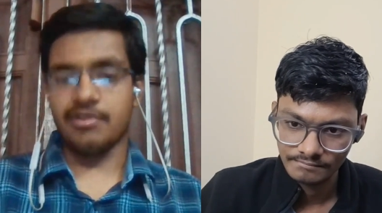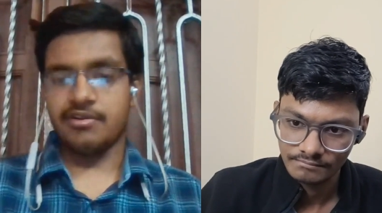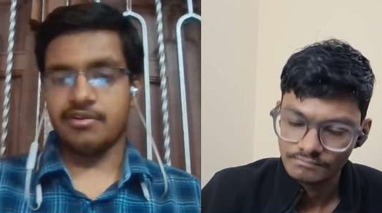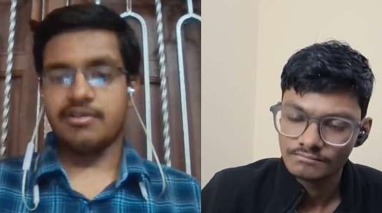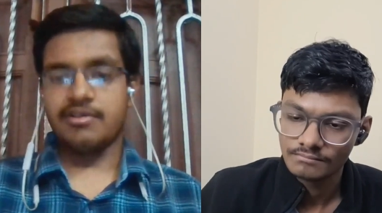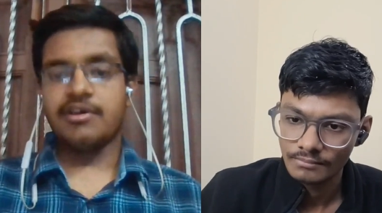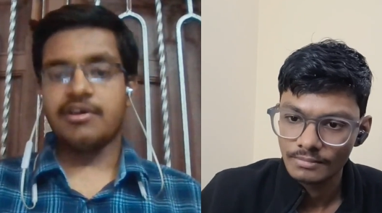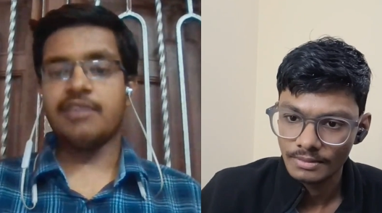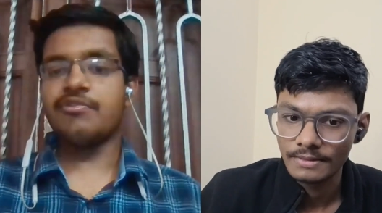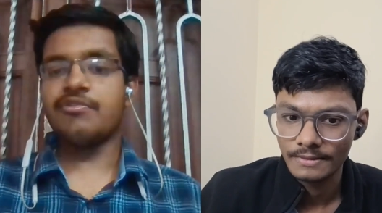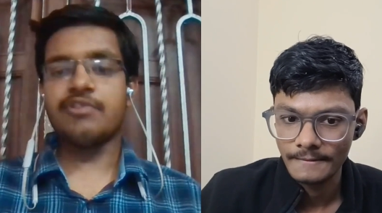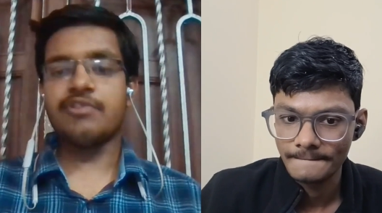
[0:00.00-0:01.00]
Speaker 1: and all
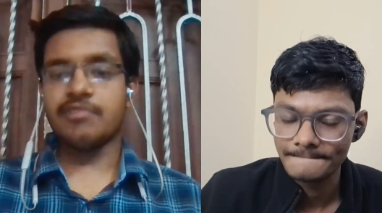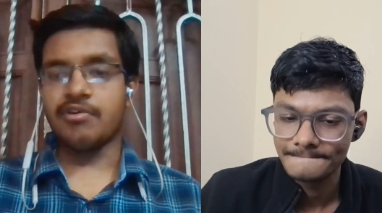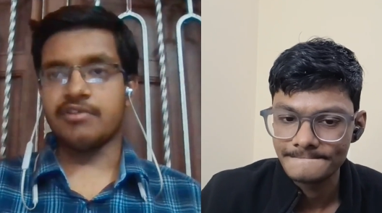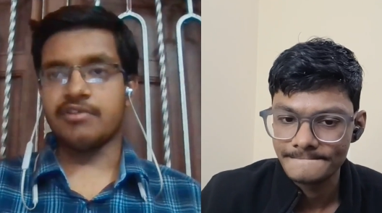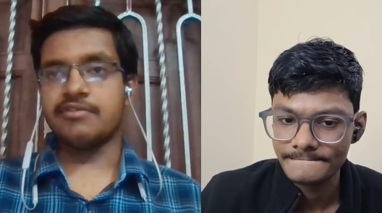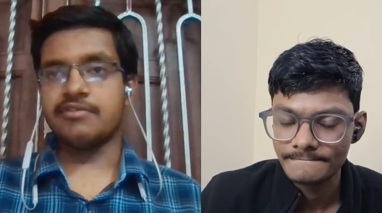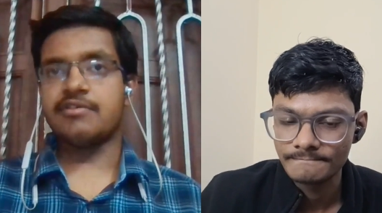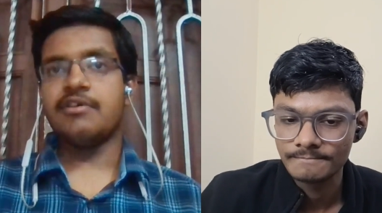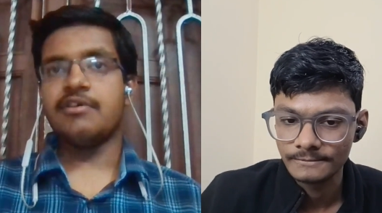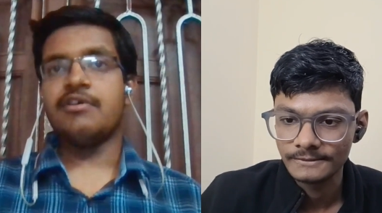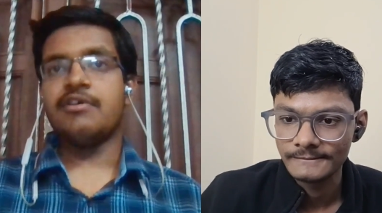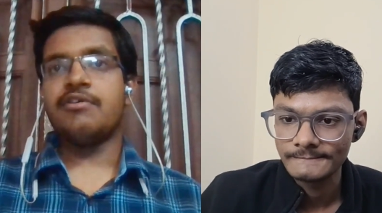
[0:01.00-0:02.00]
in most of the colleges.
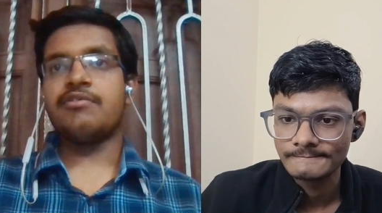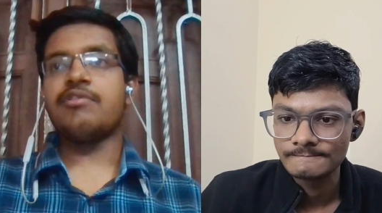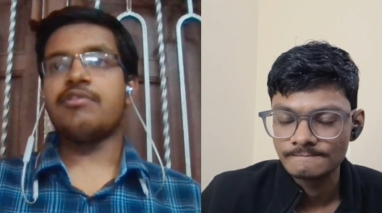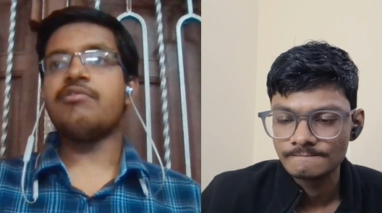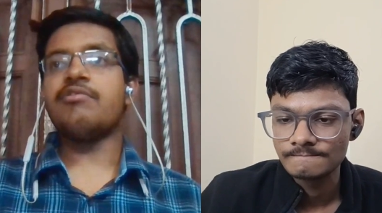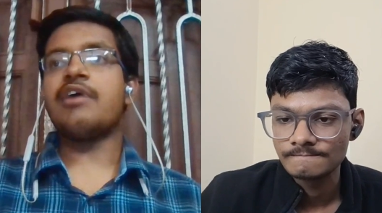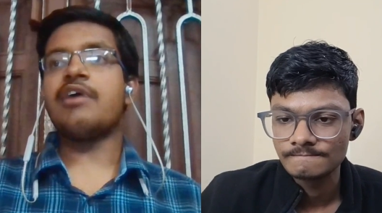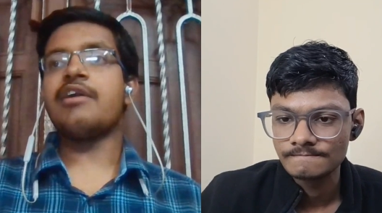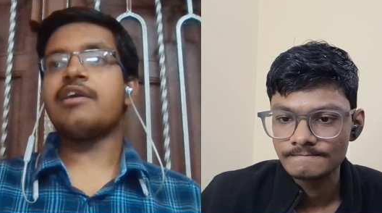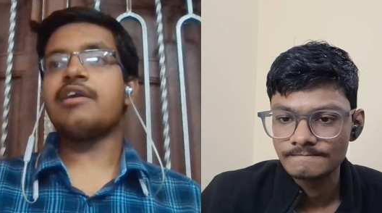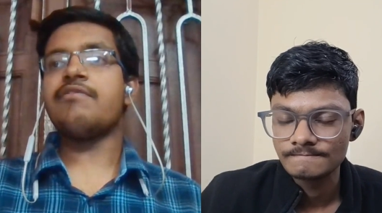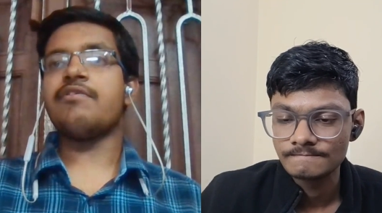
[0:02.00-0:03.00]
So you
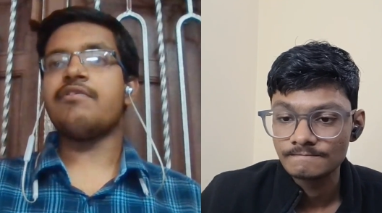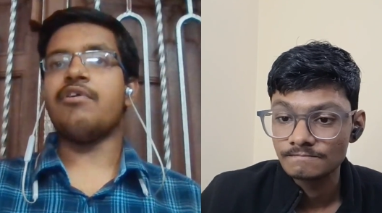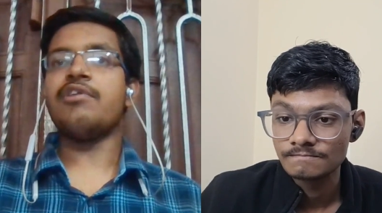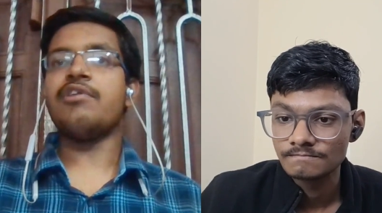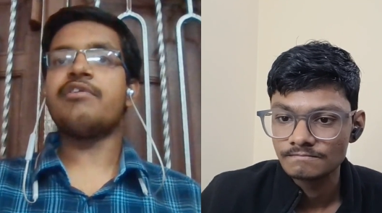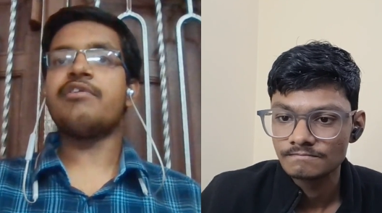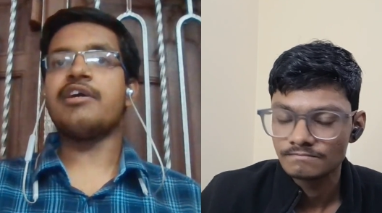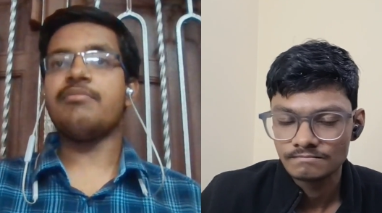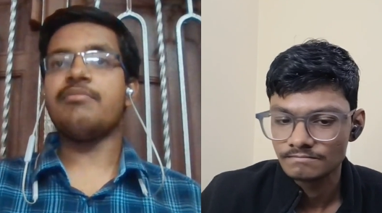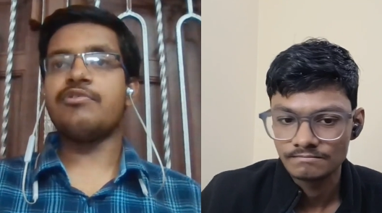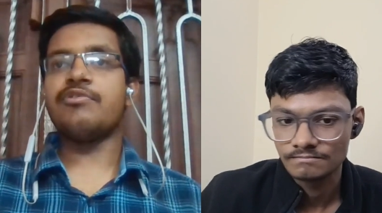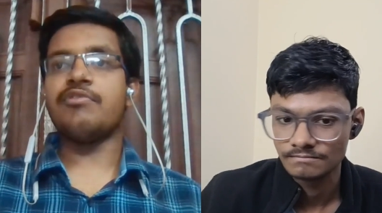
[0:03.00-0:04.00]
can't give all your
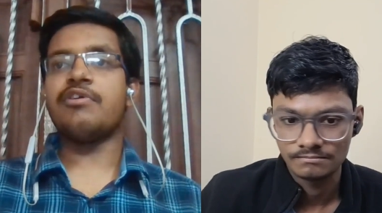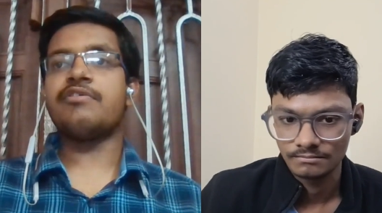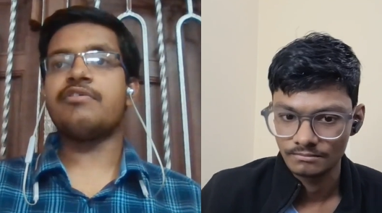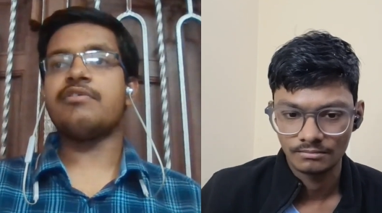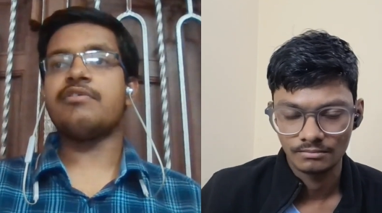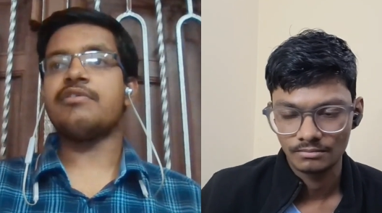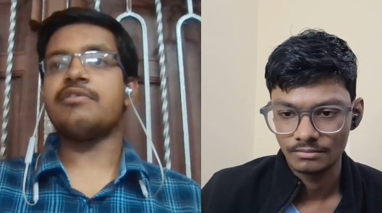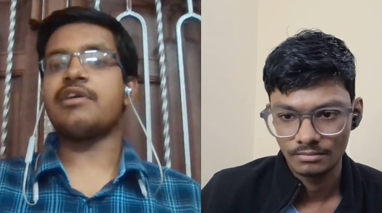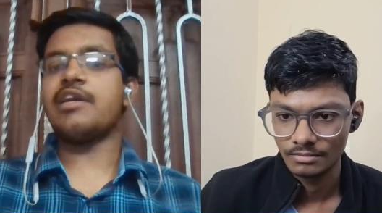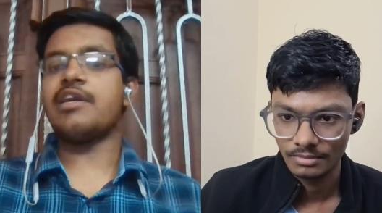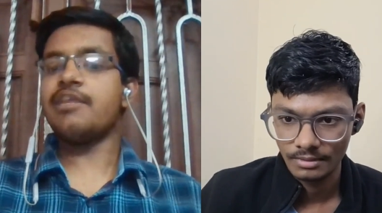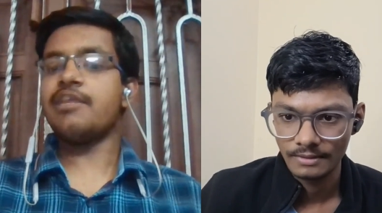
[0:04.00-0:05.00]
time towards the
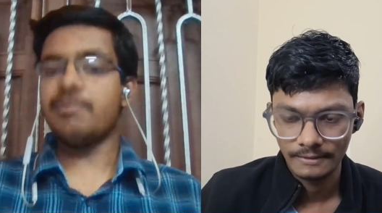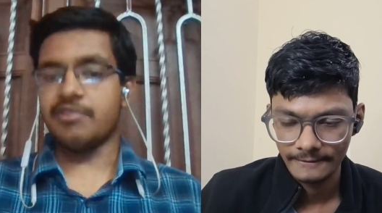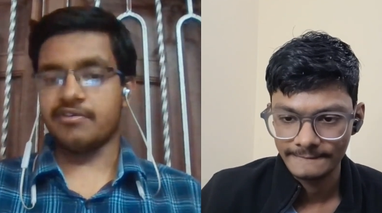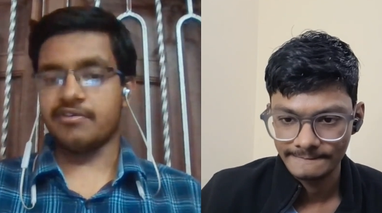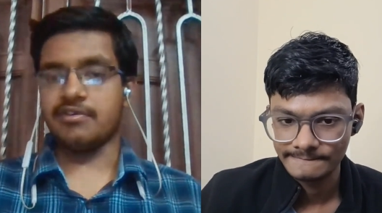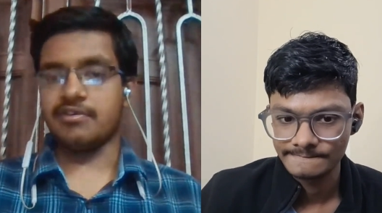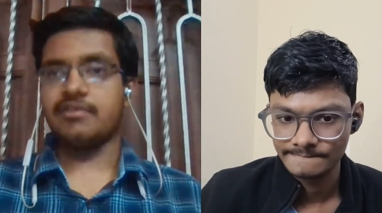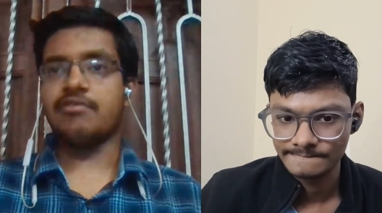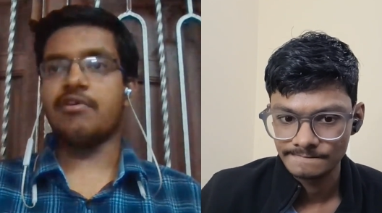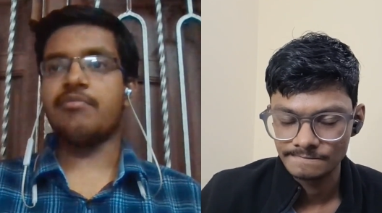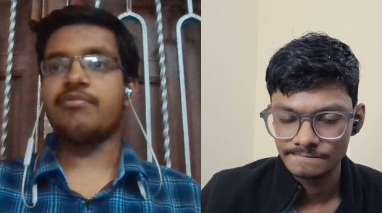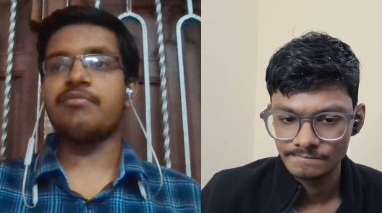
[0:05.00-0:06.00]
gate preparation.
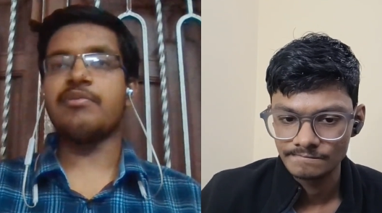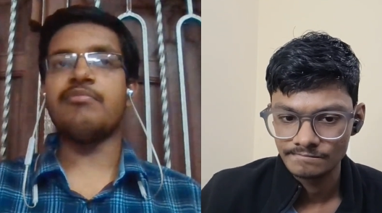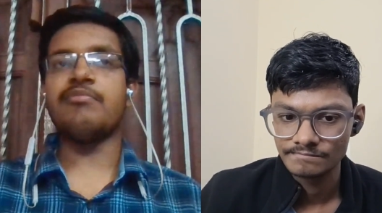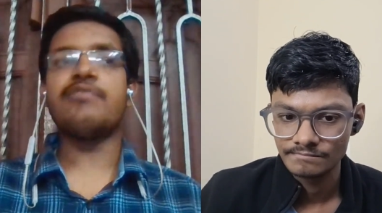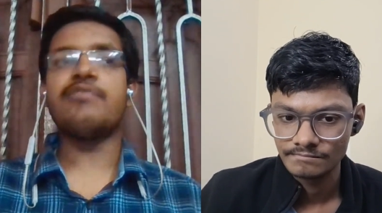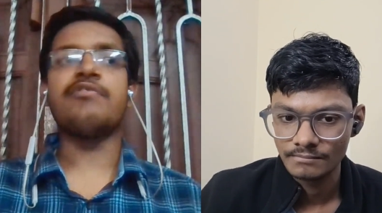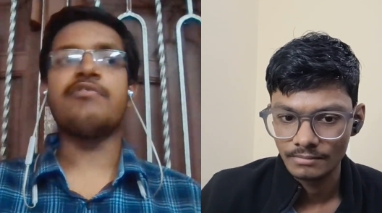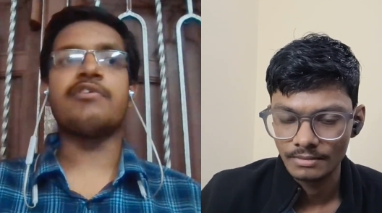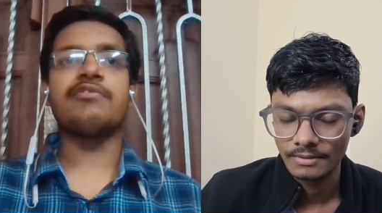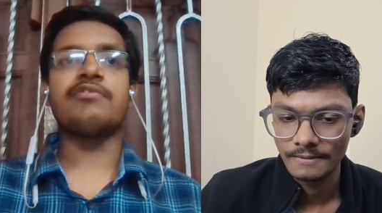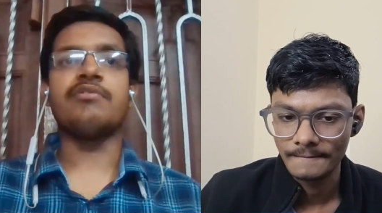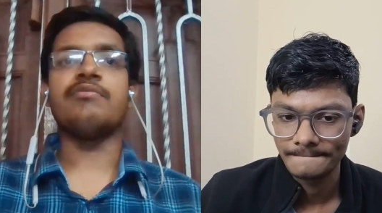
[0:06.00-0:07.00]
You have to be more
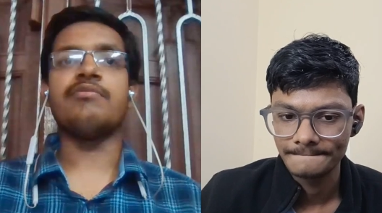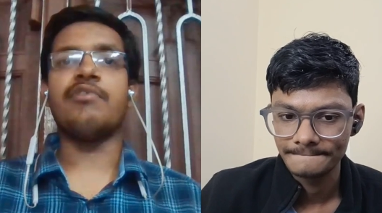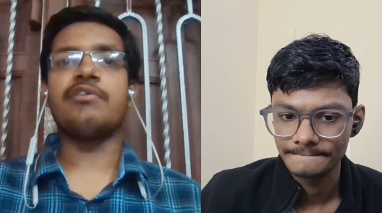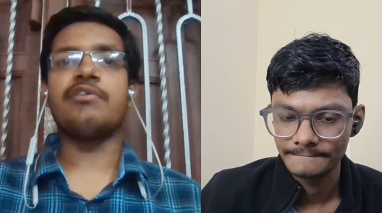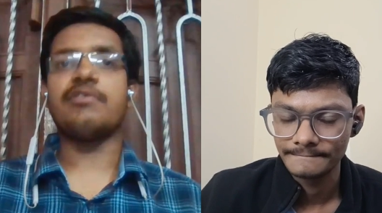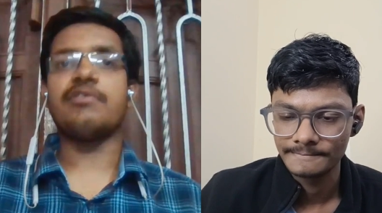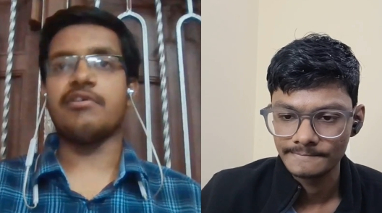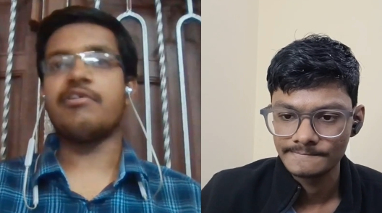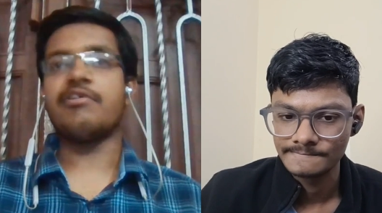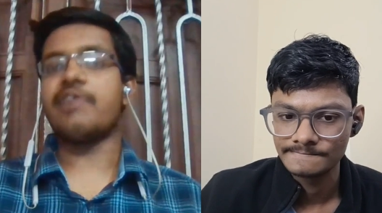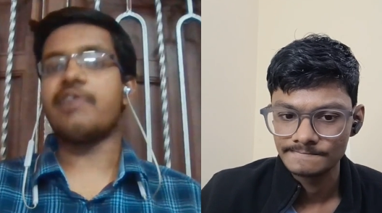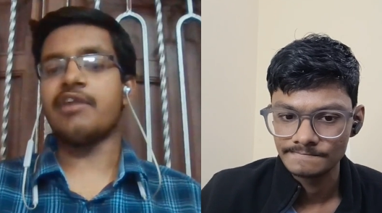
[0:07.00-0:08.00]
focused on what you
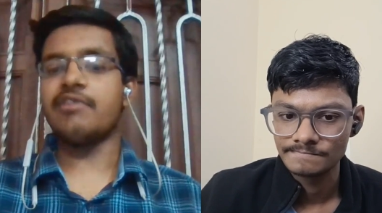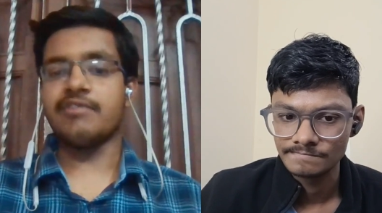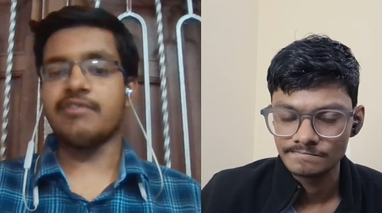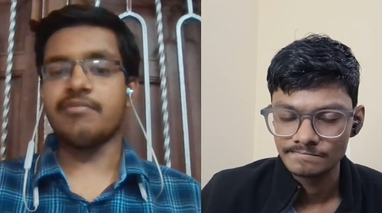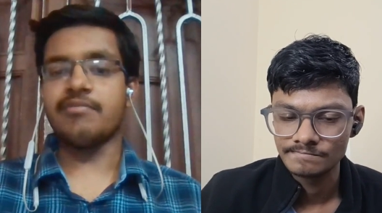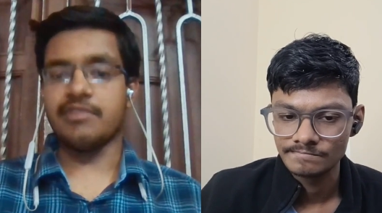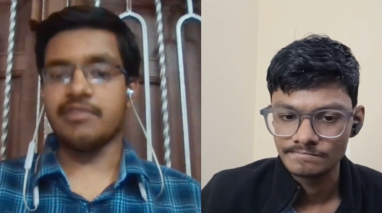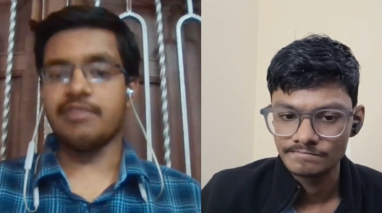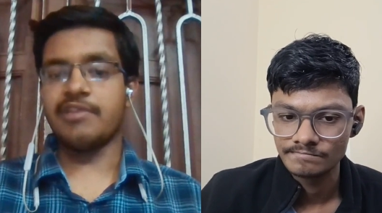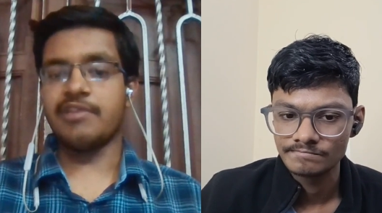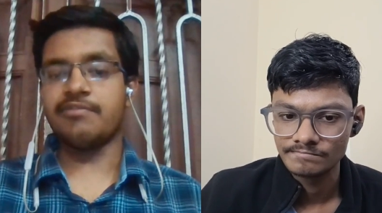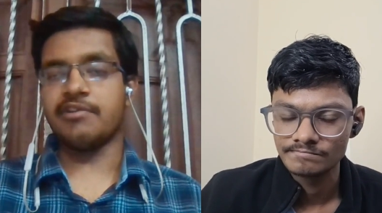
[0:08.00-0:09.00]
are trying to achieve in the
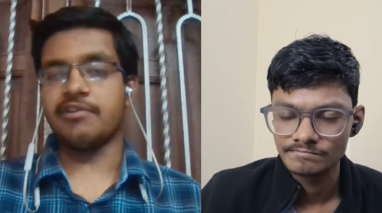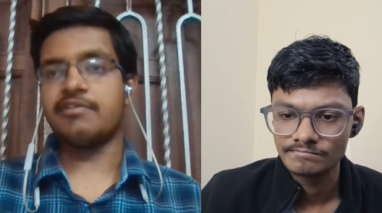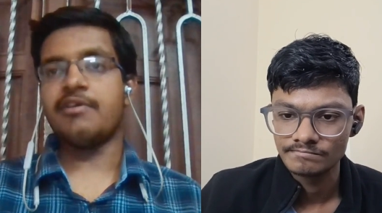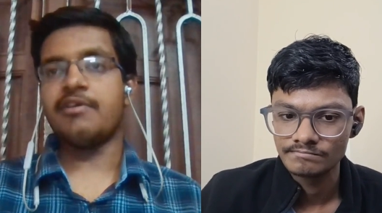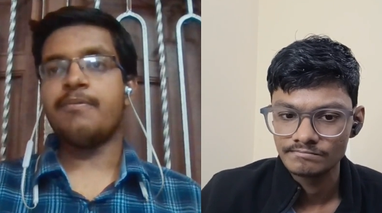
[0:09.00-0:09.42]
placements.